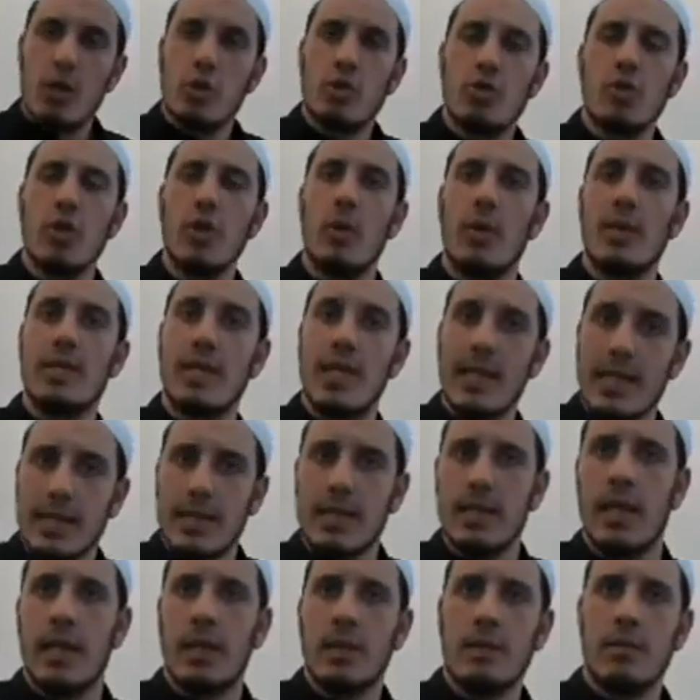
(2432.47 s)
So he was
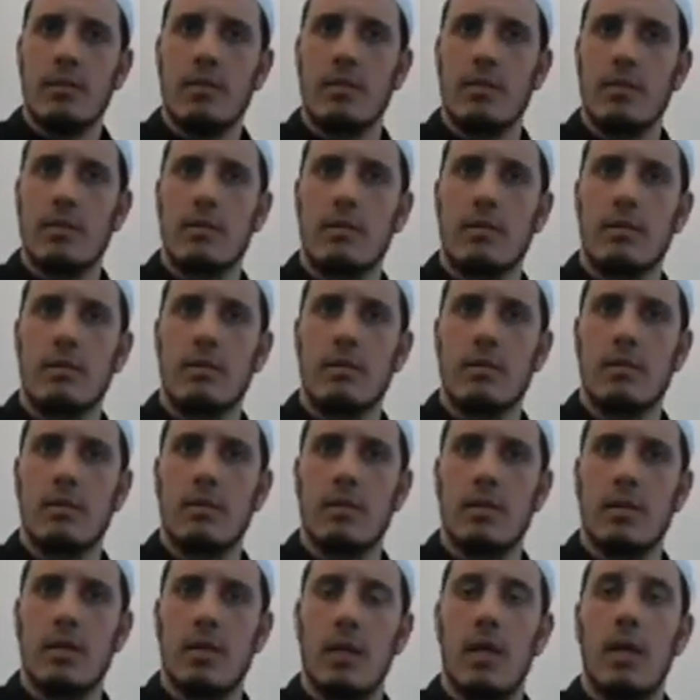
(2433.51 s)
listening,
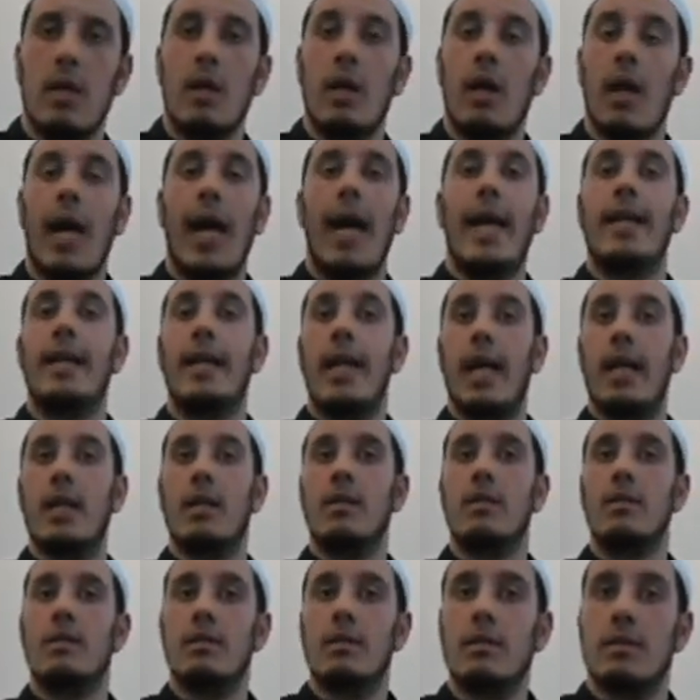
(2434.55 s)
and
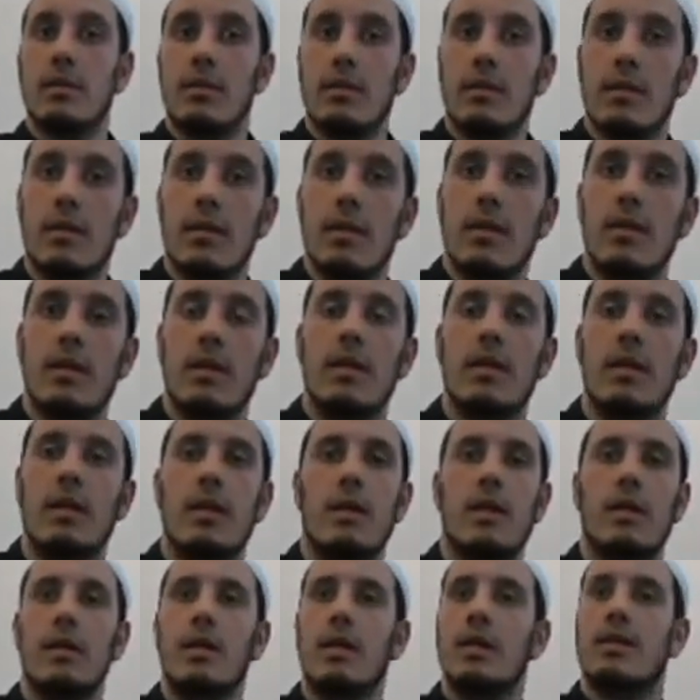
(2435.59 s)
then
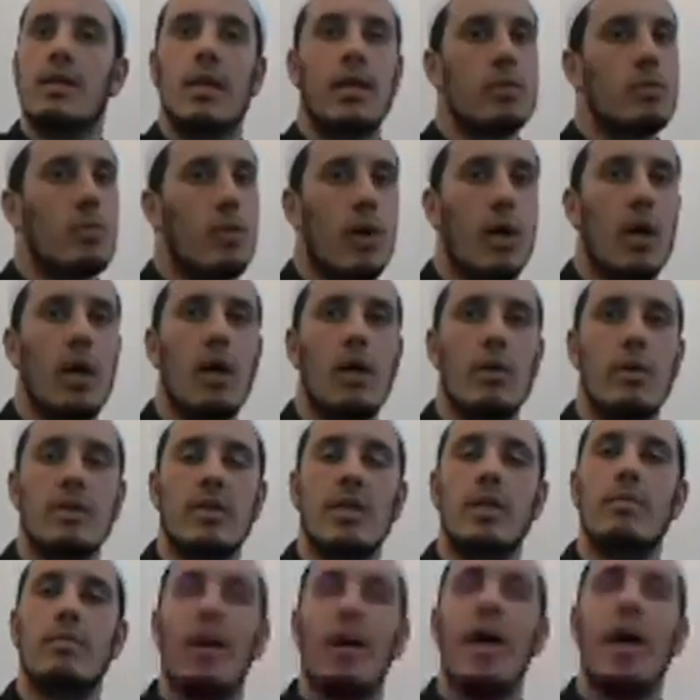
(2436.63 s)
he said, Wow, he
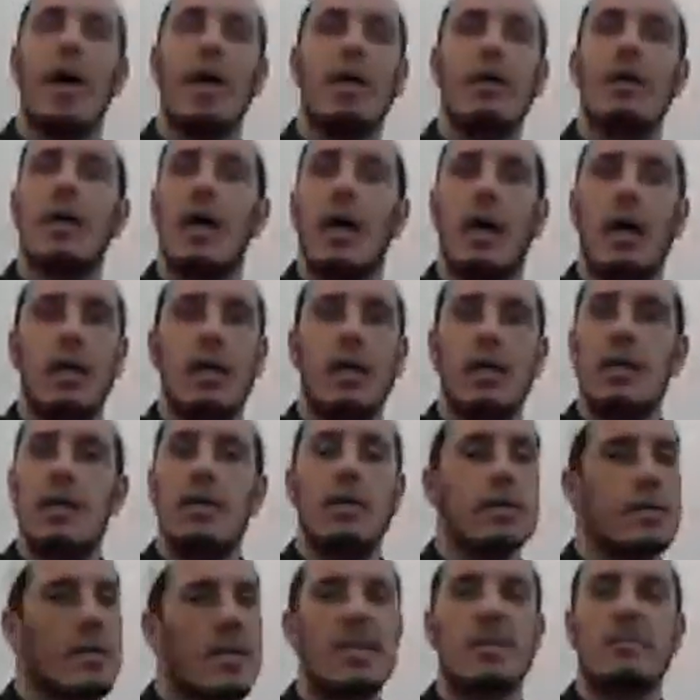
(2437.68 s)
said, By Allah,
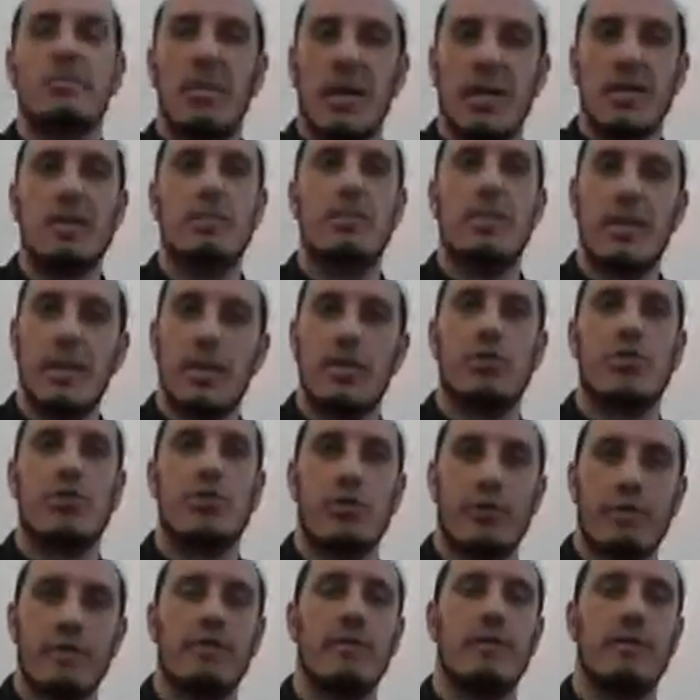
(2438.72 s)
this must be the
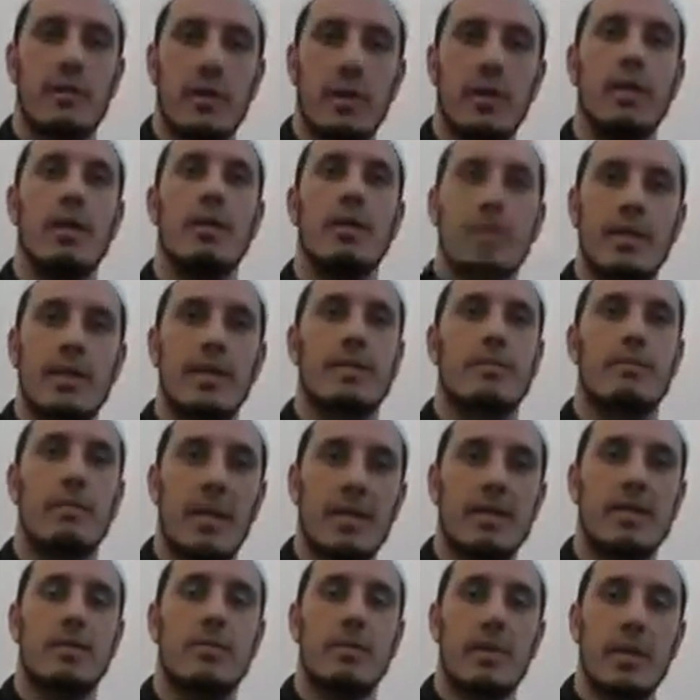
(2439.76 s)
truth. This
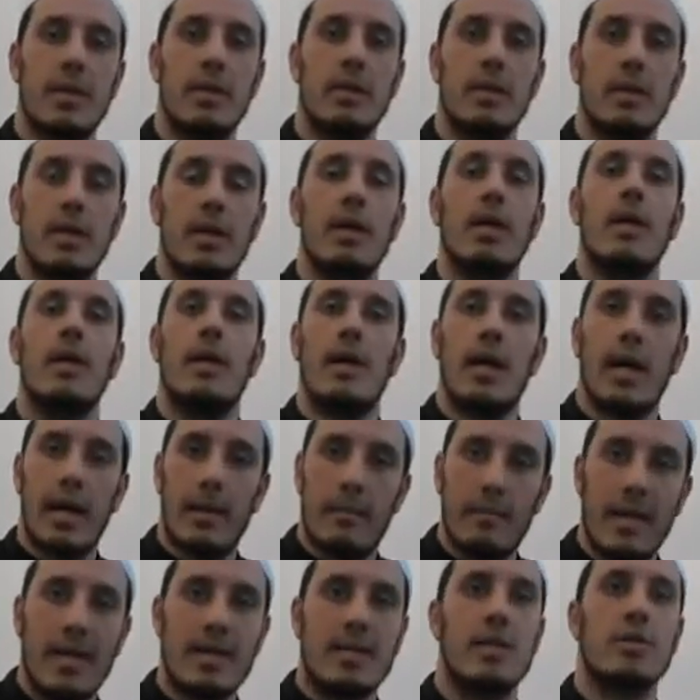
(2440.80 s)
must be a
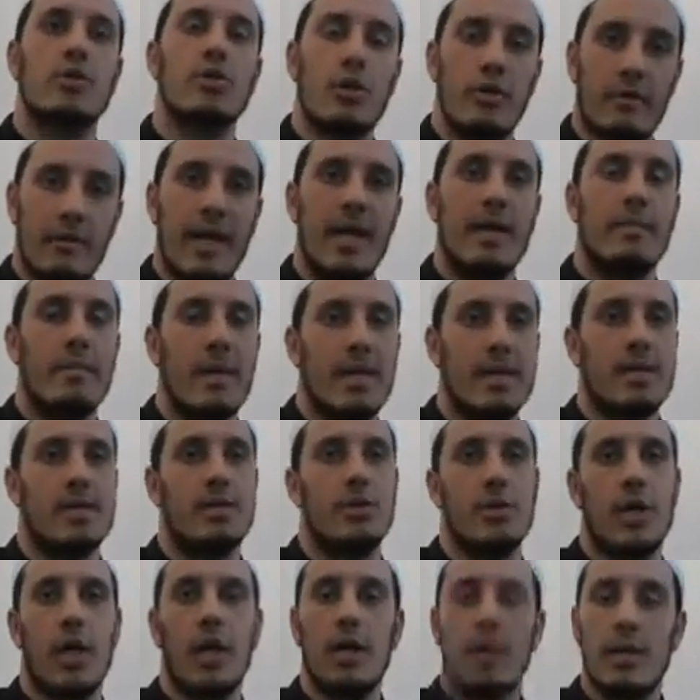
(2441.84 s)
message of a
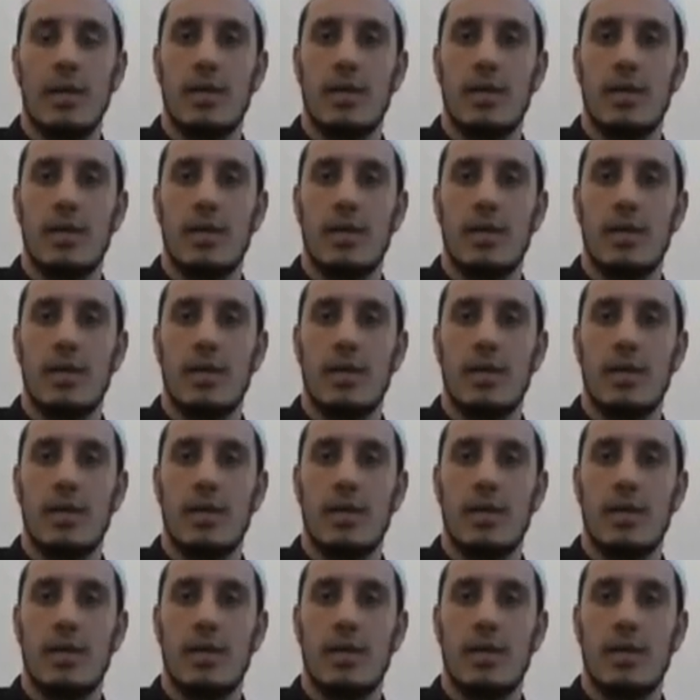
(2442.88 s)
messenger